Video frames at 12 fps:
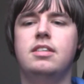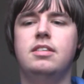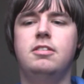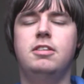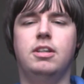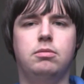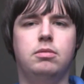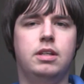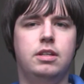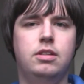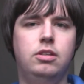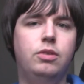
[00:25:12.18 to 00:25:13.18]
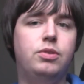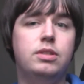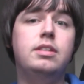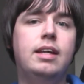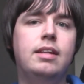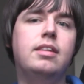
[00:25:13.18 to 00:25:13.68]
you know, you've
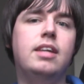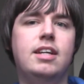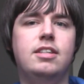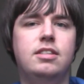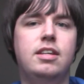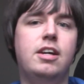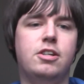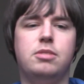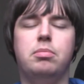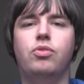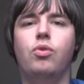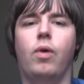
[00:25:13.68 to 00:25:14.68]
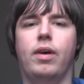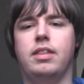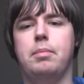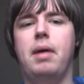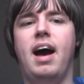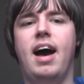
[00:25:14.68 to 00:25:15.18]
seen these years before in
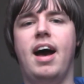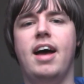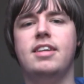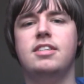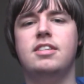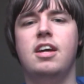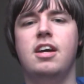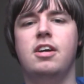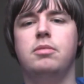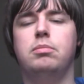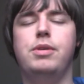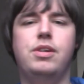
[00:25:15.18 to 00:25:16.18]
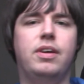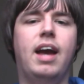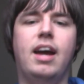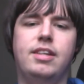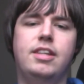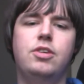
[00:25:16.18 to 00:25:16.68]
the past, but you
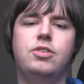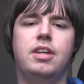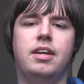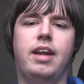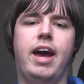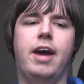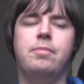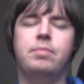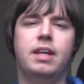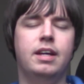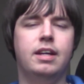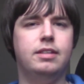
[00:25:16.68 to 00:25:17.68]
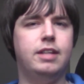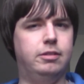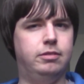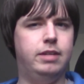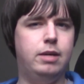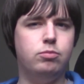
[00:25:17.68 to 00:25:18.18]
can't use it now.
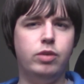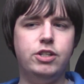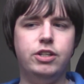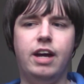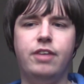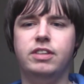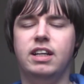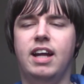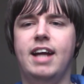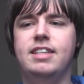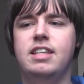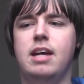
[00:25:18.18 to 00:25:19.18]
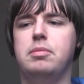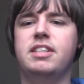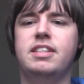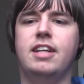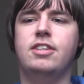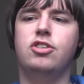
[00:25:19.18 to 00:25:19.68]
Now, him reaching out for the lightsaber,
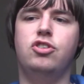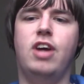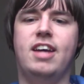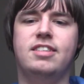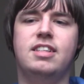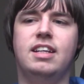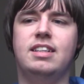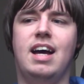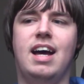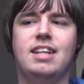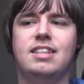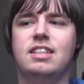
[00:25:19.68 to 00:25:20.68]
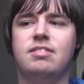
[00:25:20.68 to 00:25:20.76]
is that suggesting that